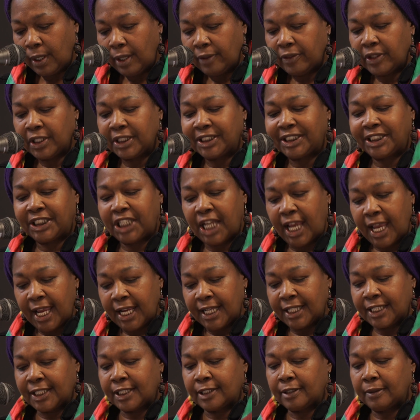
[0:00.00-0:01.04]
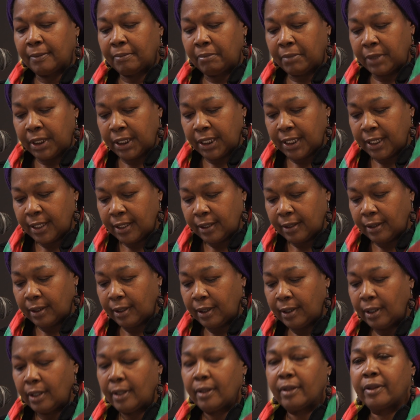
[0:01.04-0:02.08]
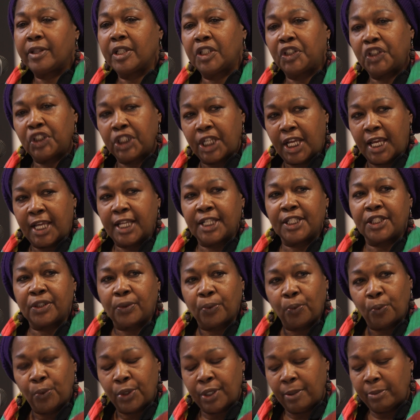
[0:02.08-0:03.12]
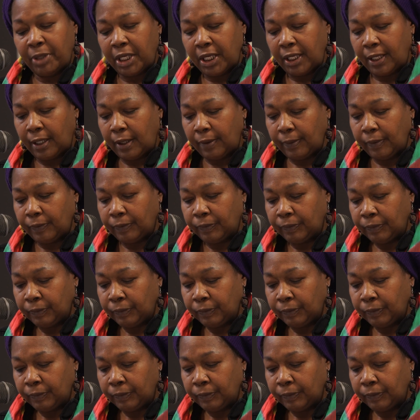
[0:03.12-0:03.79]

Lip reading: the chaste men, the chaste women,